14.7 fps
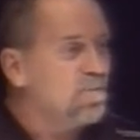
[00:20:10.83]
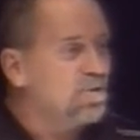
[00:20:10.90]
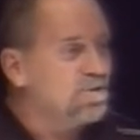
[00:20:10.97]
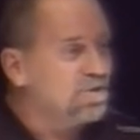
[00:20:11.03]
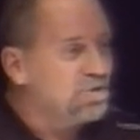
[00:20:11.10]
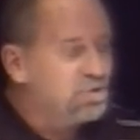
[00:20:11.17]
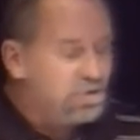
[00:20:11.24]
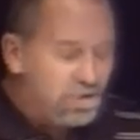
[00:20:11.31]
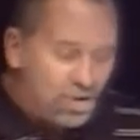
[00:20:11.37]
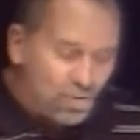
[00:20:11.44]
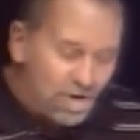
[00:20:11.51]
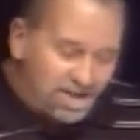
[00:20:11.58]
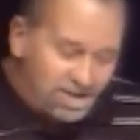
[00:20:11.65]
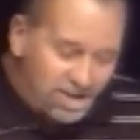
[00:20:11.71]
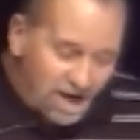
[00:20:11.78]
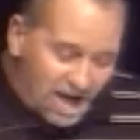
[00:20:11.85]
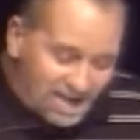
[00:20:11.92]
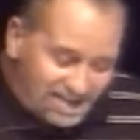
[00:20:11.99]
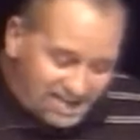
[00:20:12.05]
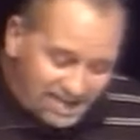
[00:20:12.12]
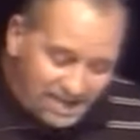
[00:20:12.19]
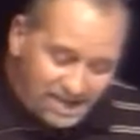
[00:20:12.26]
Because you know what
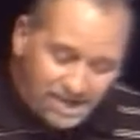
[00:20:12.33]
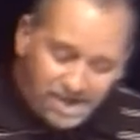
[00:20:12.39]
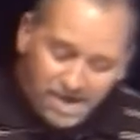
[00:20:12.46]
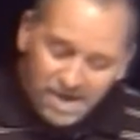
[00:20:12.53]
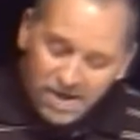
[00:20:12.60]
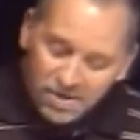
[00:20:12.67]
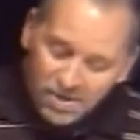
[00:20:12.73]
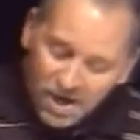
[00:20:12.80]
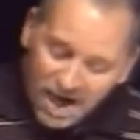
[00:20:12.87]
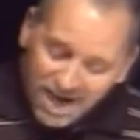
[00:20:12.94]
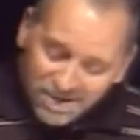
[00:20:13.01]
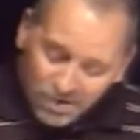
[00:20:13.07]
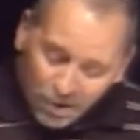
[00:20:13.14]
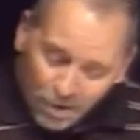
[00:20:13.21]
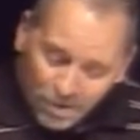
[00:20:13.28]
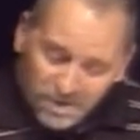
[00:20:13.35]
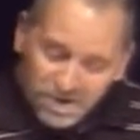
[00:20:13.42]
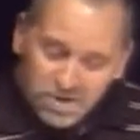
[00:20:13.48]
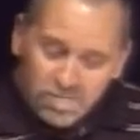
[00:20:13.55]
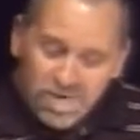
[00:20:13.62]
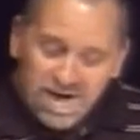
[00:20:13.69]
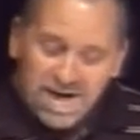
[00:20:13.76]
God did? God told
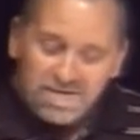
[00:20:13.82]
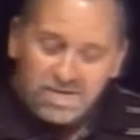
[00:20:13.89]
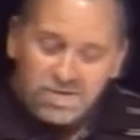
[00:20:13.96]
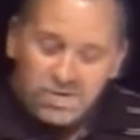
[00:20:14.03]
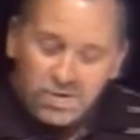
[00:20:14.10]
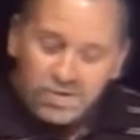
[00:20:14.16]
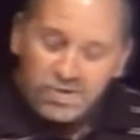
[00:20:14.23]
this man to